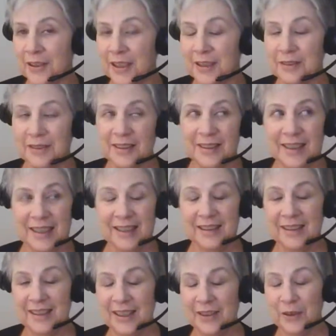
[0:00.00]
It
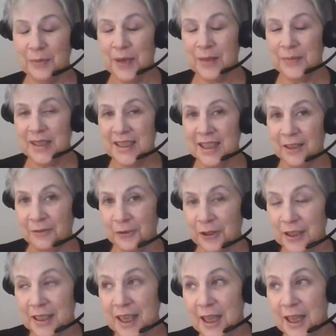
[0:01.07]
might be different.